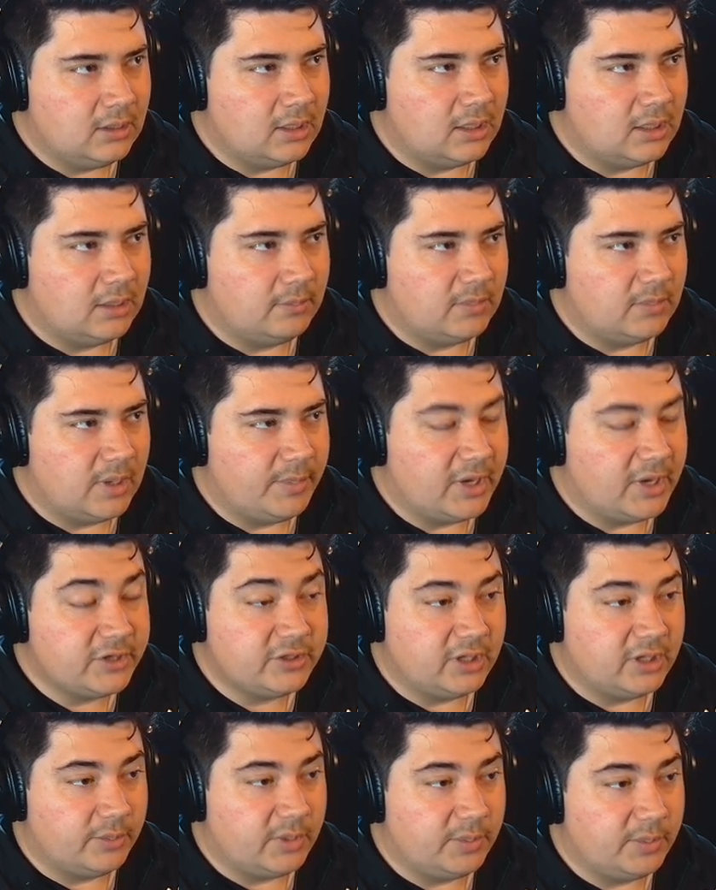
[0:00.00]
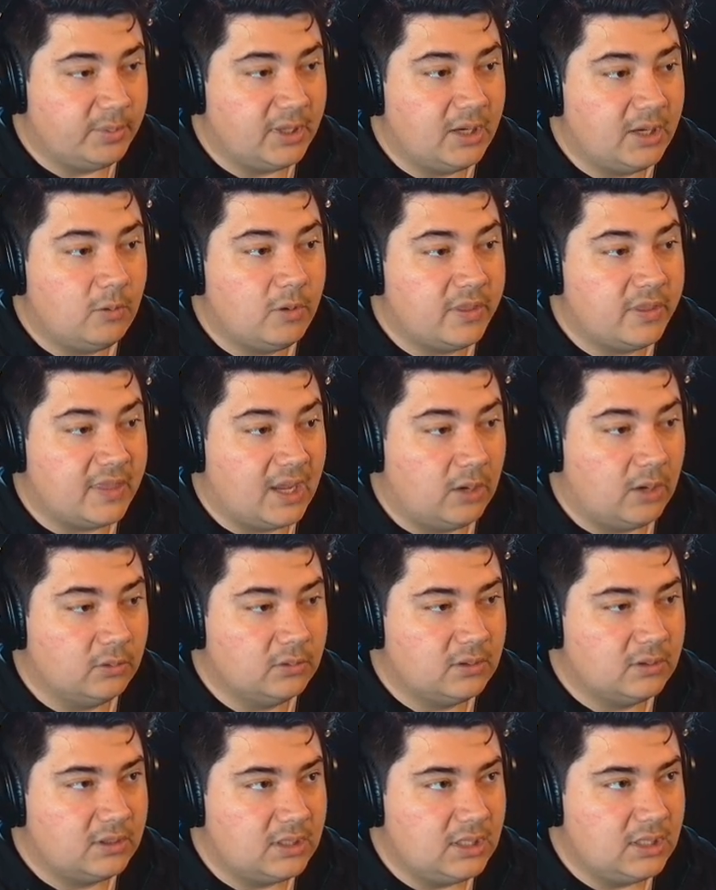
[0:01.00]
I'm gonna play it
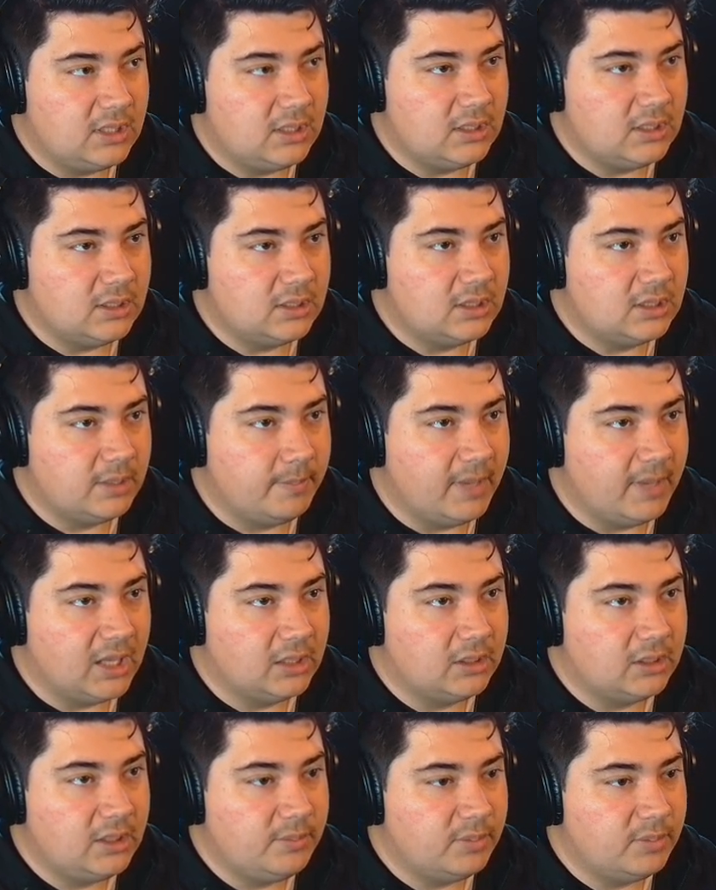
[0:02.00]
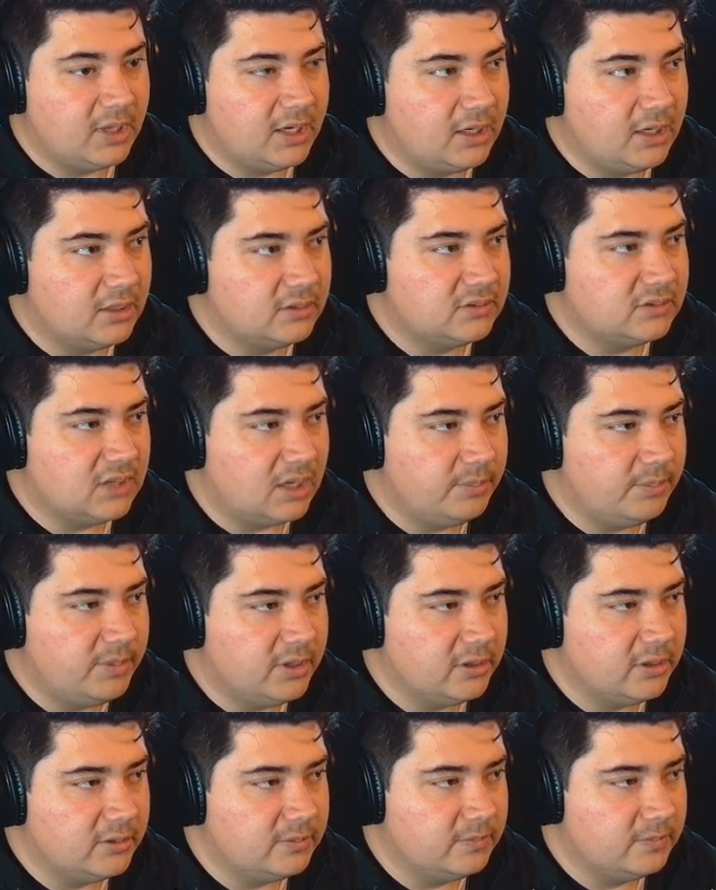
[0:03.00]
without the melody playing on top
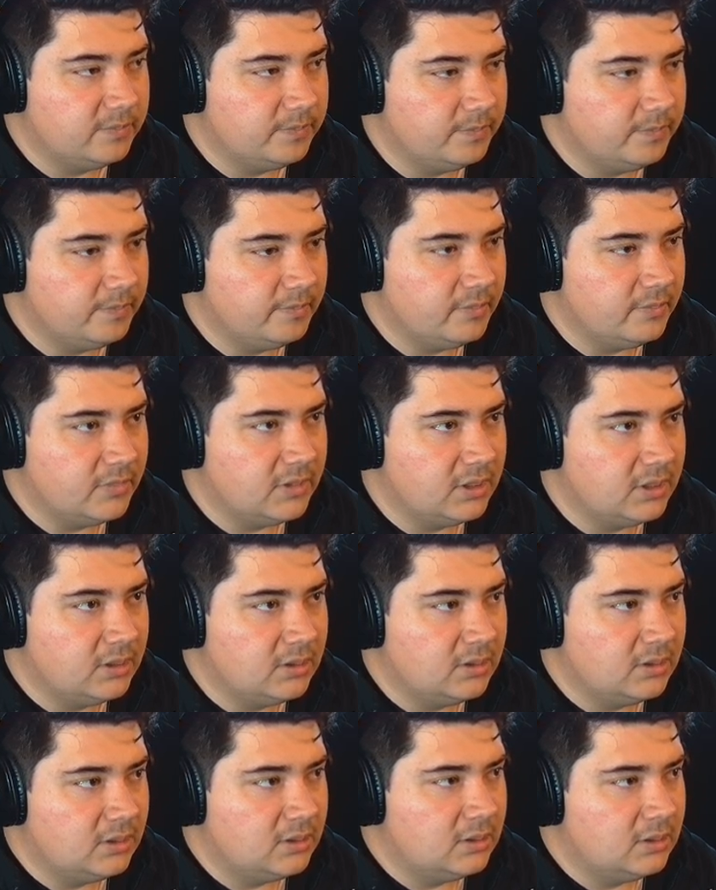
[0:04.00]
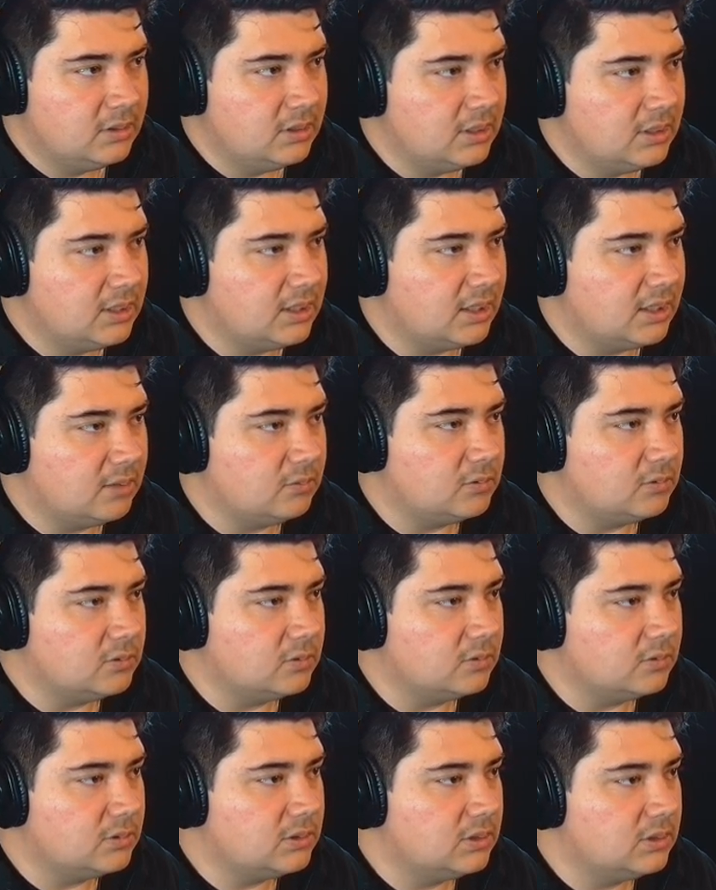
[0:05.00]
here, and I
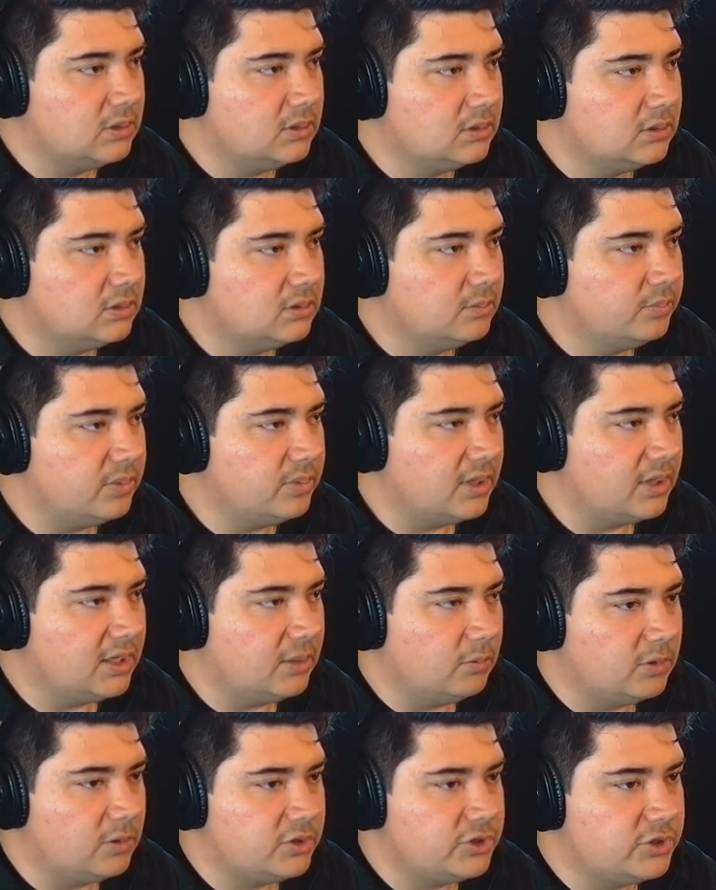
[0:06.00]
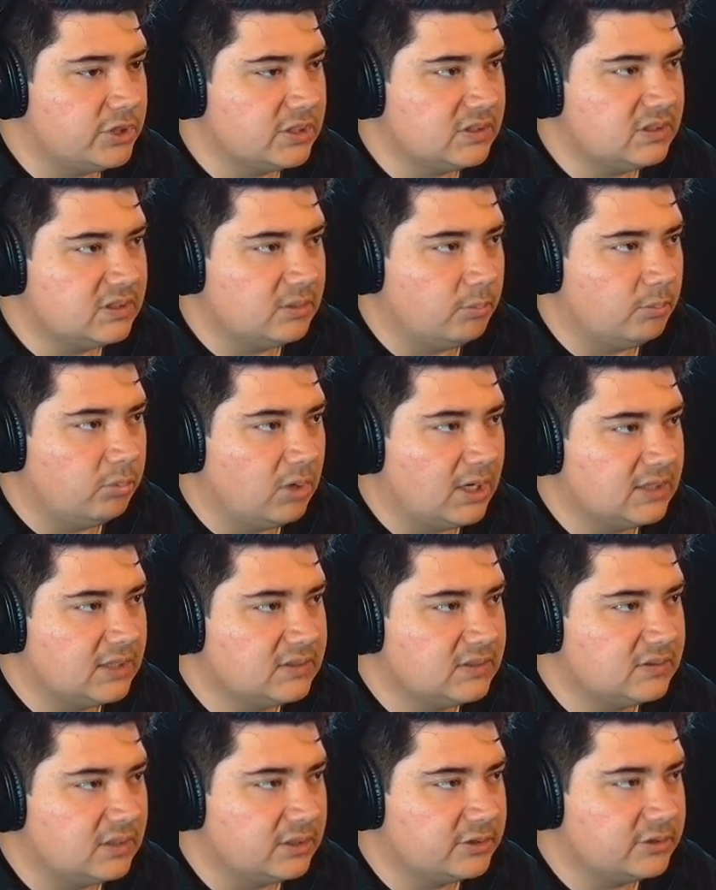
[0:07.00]
will play it with just the
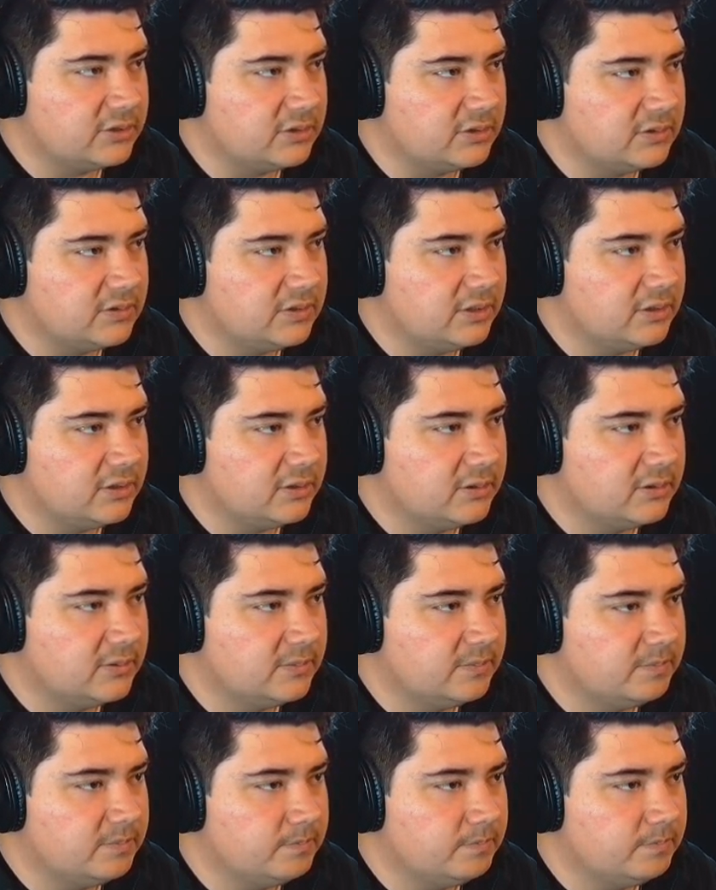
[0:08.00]
brass sections here.